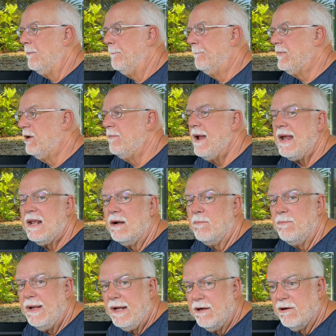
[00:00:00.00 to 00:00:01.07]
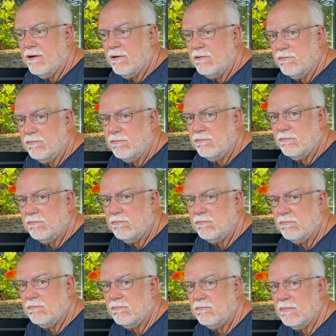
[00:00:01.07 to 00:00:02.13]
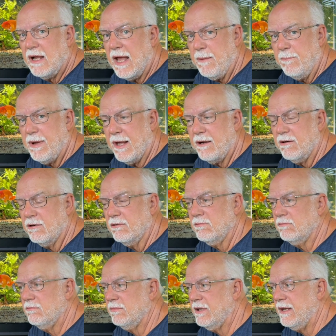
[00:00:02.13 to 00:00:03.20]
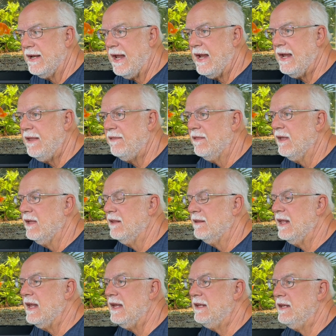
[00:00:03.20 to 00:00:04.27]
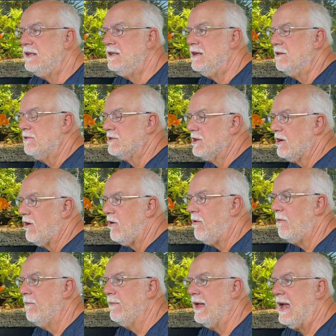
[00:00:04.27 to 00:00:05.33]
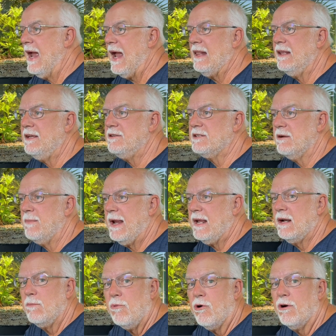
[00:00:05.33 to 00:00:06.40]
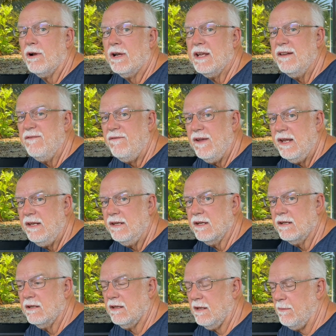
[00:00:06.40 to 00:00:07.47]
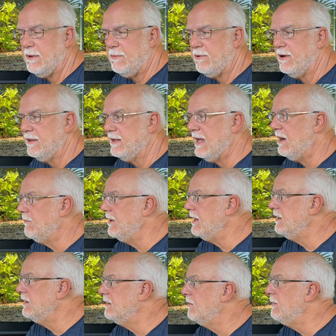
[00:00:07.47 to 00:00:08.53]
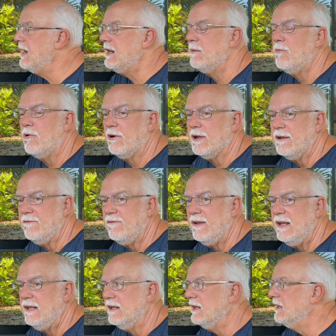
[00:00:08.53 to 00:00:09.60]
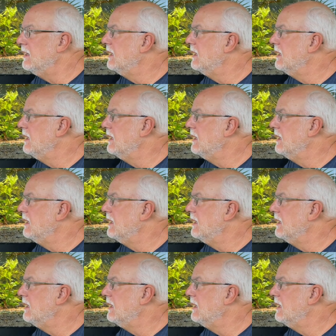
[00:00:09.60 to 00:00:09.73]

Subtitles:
They're making them bigger and better today than they did years ago. At least they're making them more convenient. Let me put it that way. They're making them more convenient.